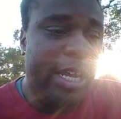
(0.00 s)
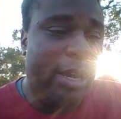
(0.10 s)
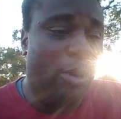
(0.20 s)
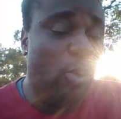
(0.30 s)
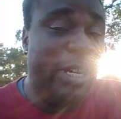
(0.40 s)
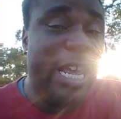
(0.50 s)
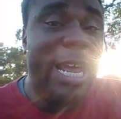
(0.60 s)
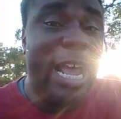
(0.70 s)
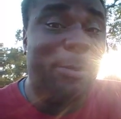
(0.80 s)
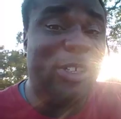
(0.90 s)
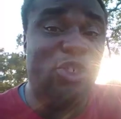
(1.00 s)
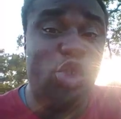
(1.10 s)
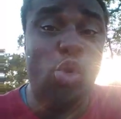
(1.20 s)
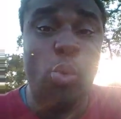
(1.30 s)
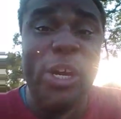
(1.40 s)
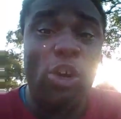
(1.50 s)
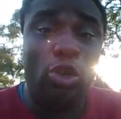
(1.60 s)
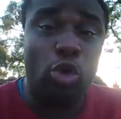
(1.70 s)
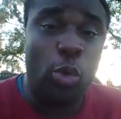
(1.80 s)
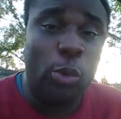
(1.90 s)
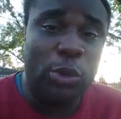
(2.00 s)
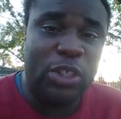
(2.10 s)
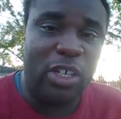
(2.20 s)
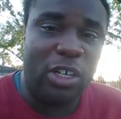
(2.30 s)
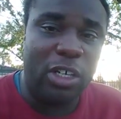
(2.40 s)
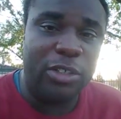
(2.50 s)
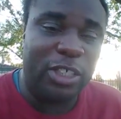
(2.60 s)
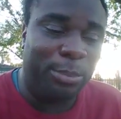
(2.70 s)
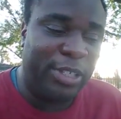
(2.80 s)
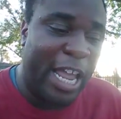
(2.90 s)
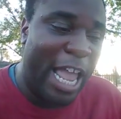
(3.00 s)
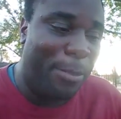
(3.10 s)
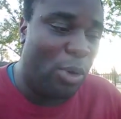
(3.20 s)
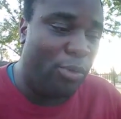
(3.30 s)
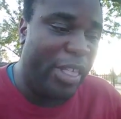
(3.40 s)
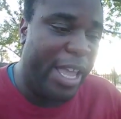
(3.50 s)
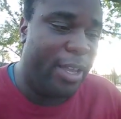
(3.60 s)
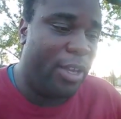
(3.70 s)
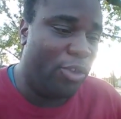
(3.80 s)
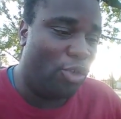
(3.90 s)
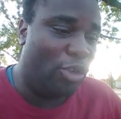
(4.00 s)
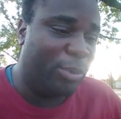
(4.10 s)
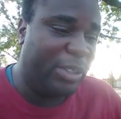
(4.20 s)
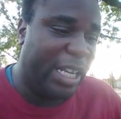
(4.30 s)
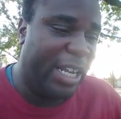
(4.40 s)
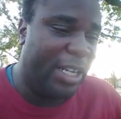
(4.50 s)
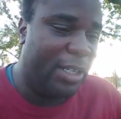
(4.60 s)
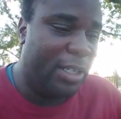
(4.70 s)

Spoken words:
And when that happens, you will lose some time on that. You know what I'm saying?